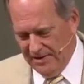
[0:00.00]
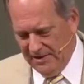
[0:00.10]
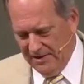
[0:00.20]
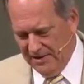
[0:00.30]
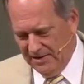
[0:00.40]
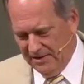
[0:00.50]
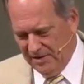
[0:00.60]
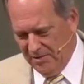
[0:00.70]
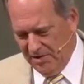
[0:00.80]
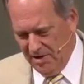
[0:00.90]
And so
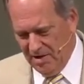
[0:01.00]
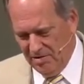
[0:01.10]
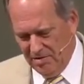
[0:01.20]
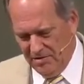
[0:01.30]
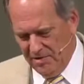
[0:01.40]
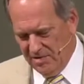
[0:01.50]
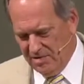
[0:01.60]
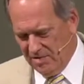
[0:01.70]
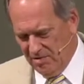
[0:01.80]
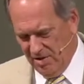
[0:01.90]
we thank you for the
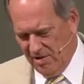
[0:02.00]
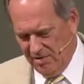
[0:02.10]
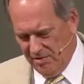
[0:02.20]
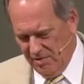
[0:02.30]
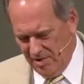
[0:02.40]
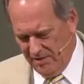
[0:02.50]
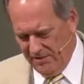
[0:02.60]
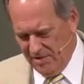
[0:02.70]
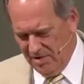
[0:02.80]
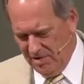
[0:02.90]
strength that we have
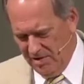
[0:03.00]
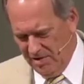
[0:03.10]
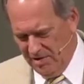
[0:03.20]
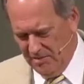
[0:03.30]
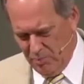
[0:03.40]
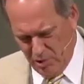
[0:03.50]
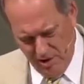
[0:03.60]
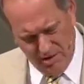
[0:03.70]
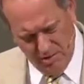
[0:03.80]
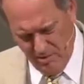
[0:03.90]
for today and
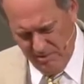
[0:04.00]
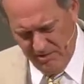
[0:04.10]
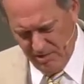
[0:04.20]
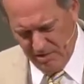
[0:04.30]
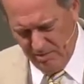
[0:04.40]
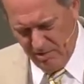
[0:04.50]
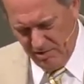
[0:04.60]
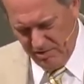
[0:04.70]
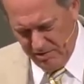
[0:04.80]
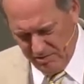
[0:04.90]
bright hope for
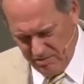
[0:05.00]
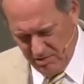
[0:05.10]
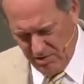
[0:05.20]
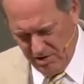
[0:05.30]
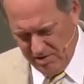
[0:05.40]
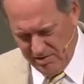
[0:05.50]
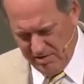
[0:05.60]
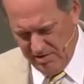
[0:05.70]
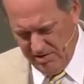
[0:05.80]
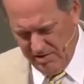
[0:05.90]
tomorrow through
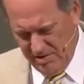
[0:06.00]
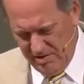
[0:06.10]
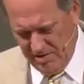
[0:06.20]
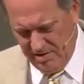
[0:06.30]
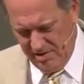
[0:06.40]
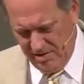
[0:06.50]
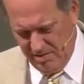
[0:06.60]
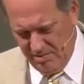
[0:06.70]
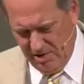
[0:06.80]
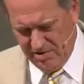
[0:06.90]
Christ, our
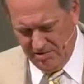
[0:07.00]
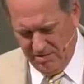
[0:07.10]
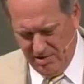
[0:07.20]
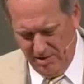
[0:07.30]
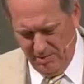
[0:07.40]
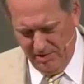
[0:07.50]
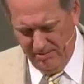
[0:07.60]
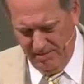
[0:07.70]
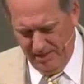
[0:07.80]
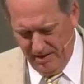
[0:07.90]
blessed Redeemer.
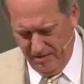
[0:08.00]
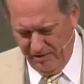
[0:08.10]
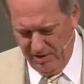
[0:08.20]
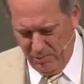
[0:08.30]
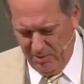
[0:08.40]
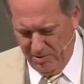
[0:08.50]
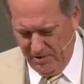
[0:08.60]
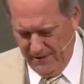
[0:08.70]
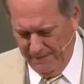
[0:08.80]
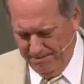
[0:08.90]
In his name we
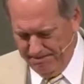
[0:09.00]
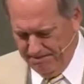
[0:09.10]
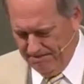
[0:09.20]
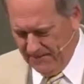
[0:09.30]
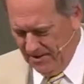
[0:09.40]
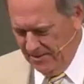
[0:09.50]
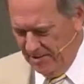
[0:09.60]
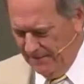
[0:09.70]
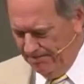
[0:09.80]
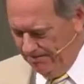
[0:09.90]
pray. Amen.